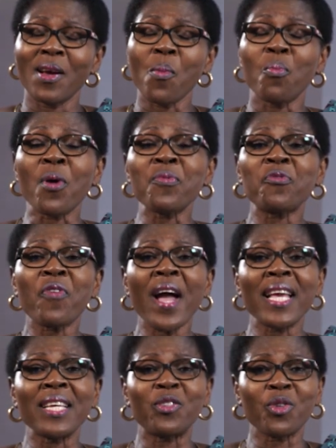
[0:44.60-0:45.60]
but before I
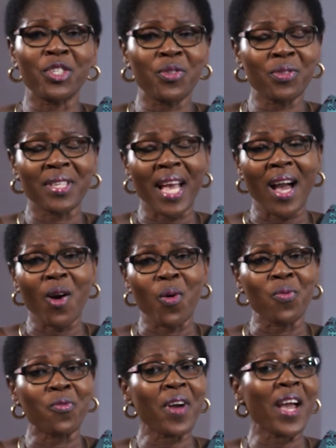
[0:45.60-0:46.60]
introduce her, or
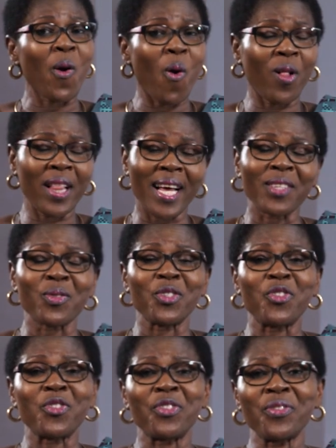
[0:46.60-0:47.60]
before I call her to
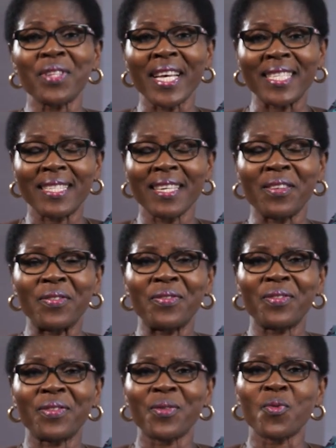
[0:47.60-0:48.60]
introduce herself,
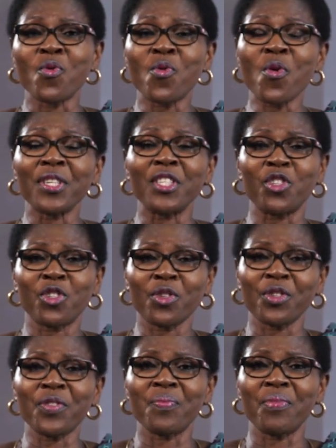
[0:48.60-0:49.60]
we'll go on a
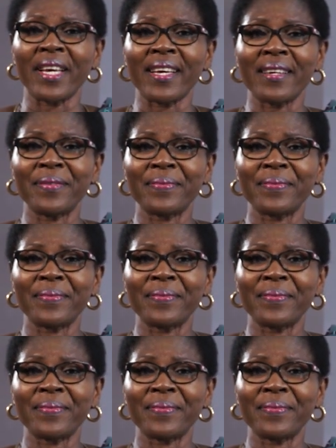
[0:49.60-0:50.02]
short break.